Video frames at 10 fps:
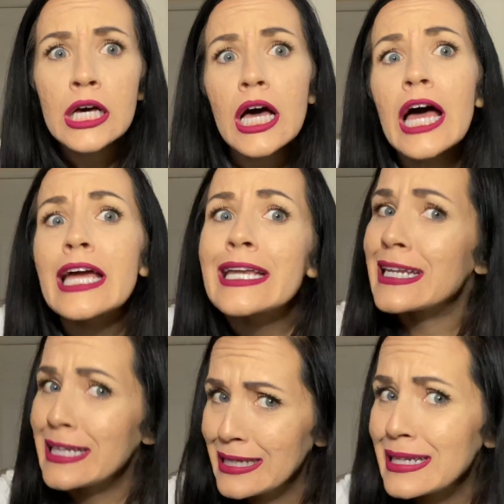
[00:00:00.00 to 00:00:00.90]
I
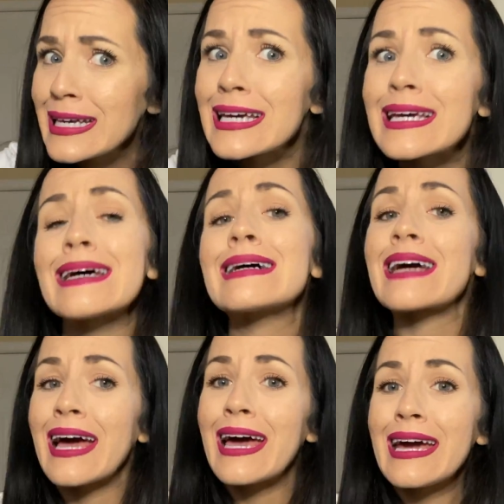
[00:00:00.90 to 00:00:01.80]
need it,
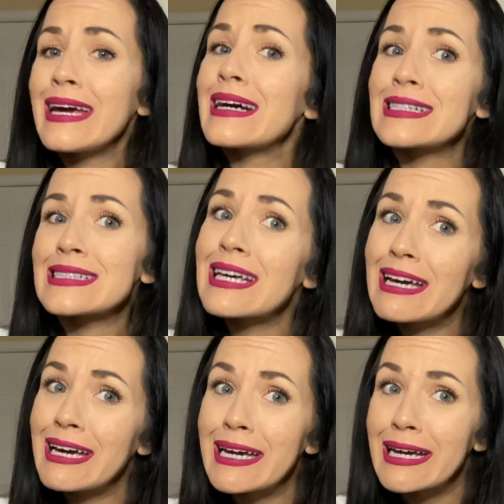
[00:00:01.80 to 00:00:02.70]
okay? Because,
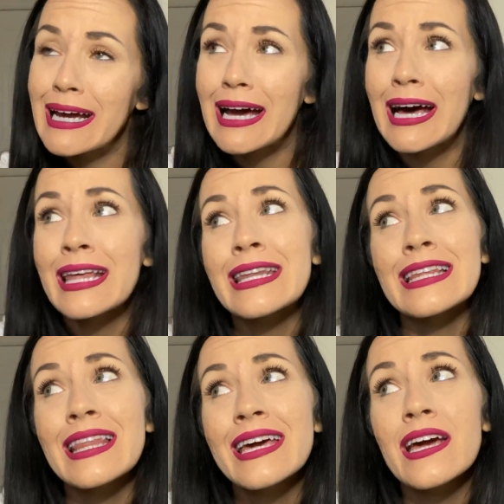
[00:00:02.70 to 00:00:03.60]
like, I need,
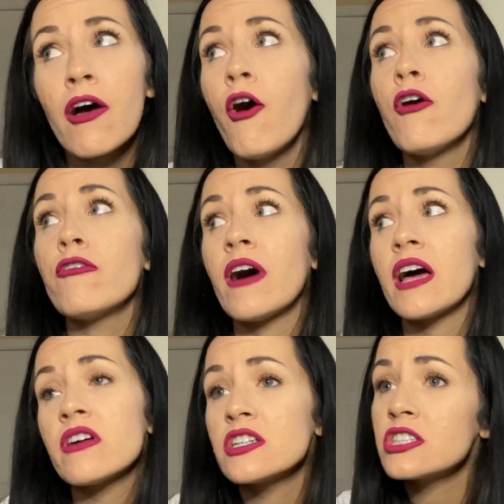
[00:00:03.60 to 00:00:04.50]
like,
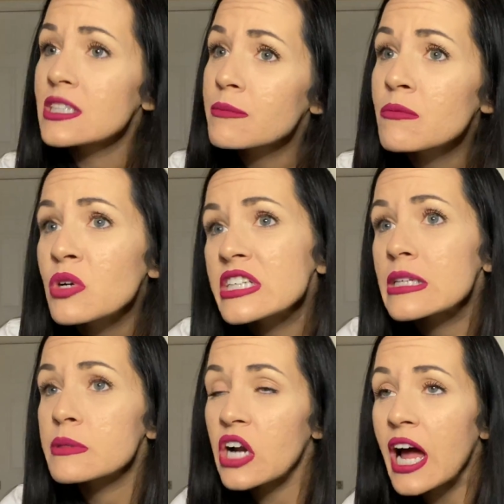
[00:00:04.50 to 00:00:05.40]
500 something more
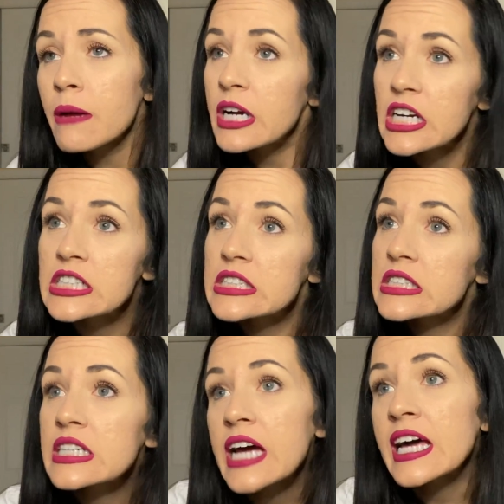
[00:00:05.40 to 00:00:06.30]
subscribers
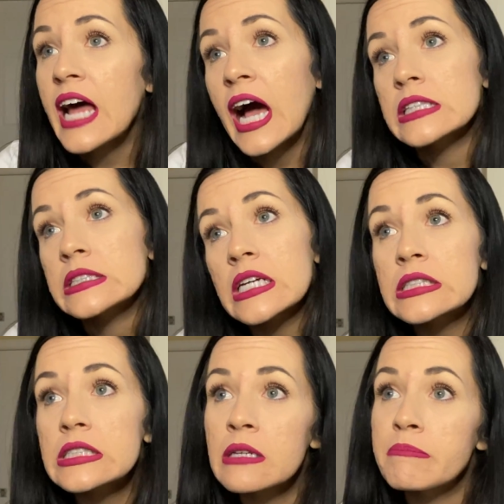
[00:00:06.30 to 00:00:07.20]
to get AdSense
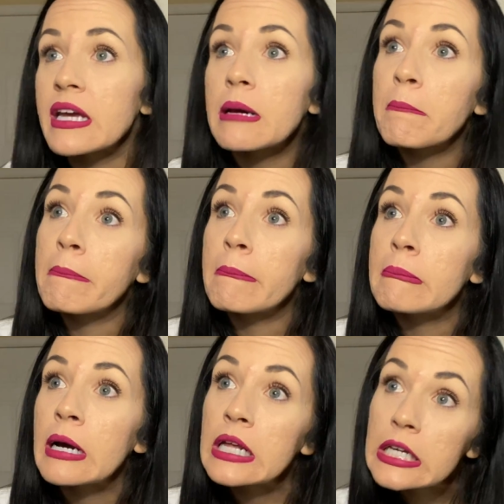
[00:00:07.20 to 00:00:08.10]
and make
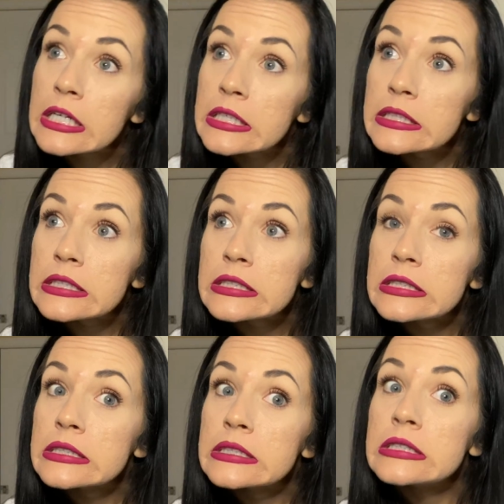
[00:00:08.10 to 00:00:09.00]

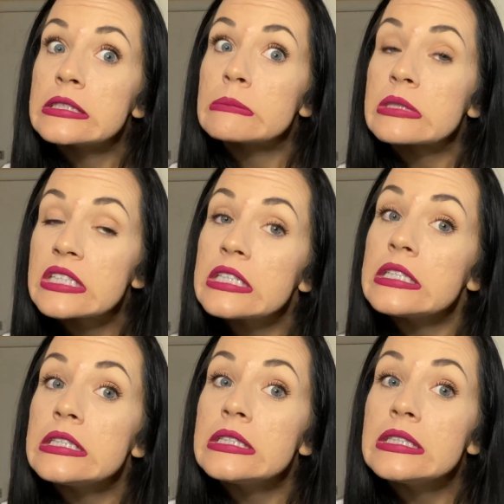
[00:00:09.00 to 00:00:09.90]
money.
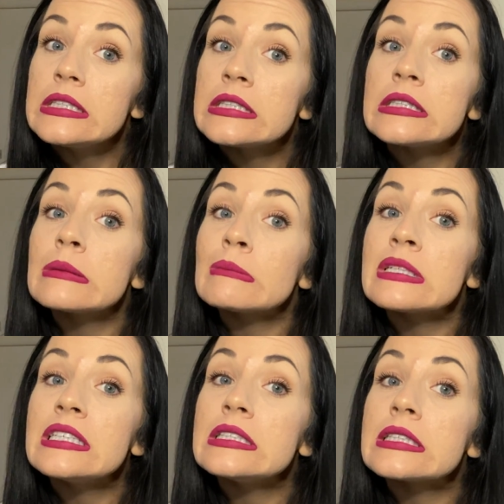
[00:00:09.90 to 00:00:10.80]
Please,
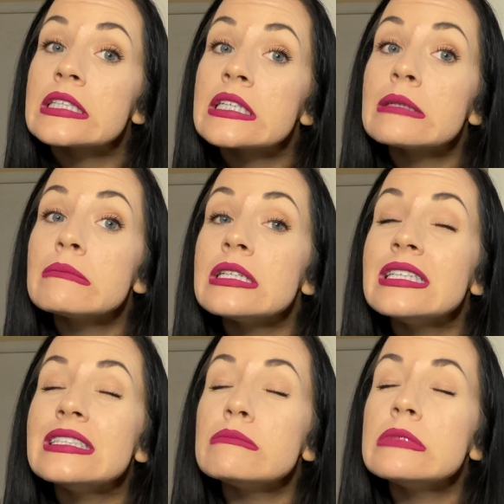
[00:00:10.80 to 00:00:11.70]
please, please,
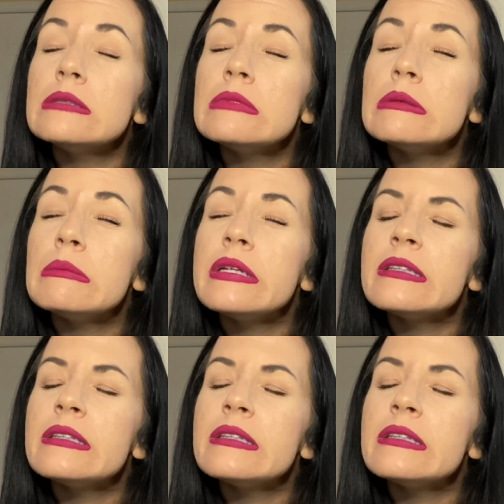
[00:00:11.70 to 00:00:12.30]
please, please.